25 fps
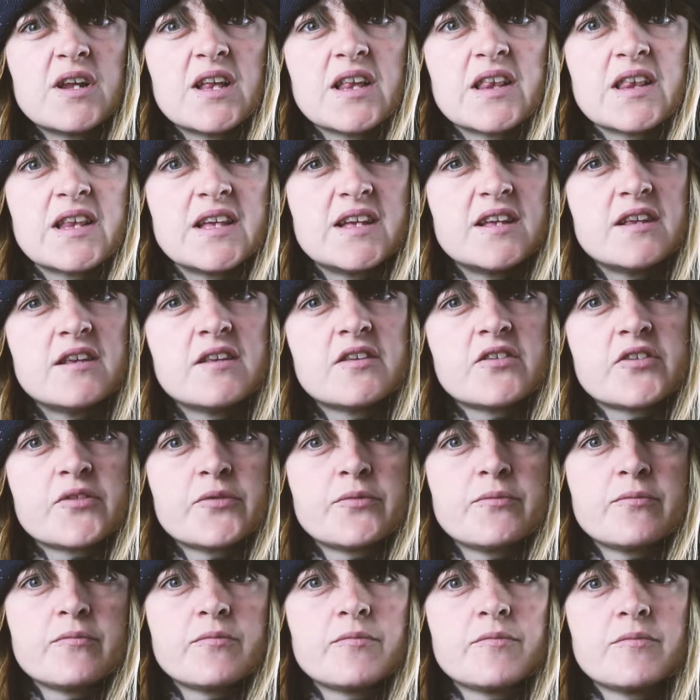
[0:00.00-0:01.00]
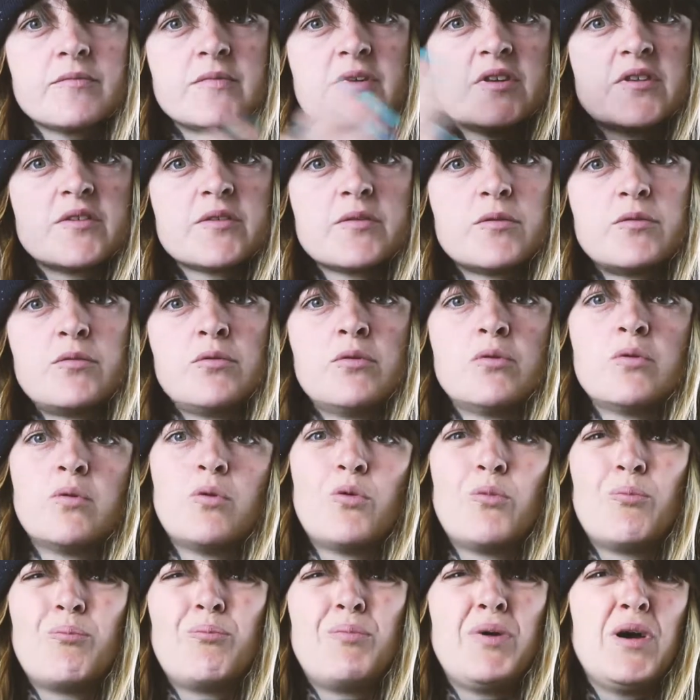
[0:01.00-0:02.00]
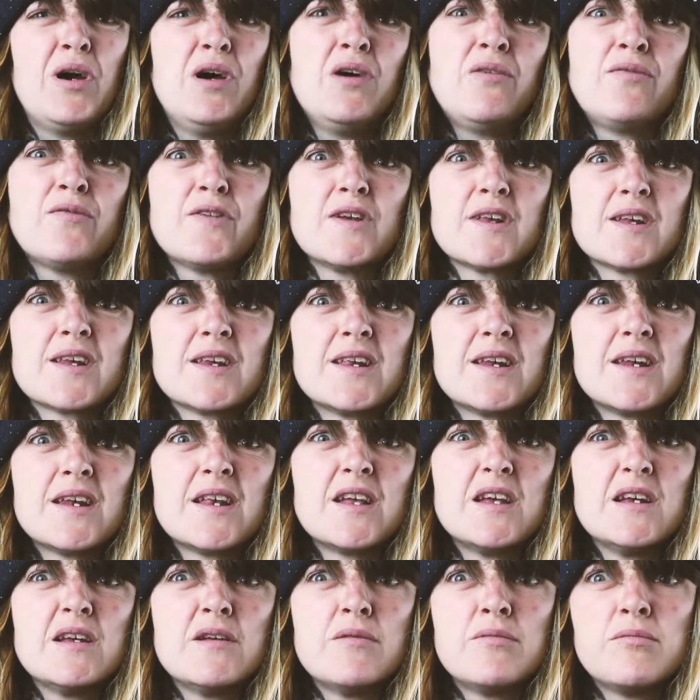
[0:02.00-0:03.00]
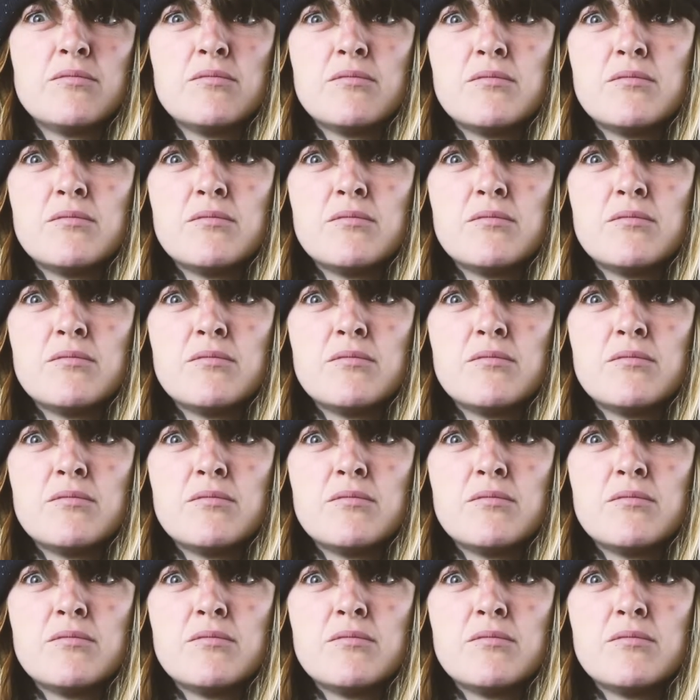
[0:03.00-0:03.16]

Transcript: like this. This is all perfectly lit.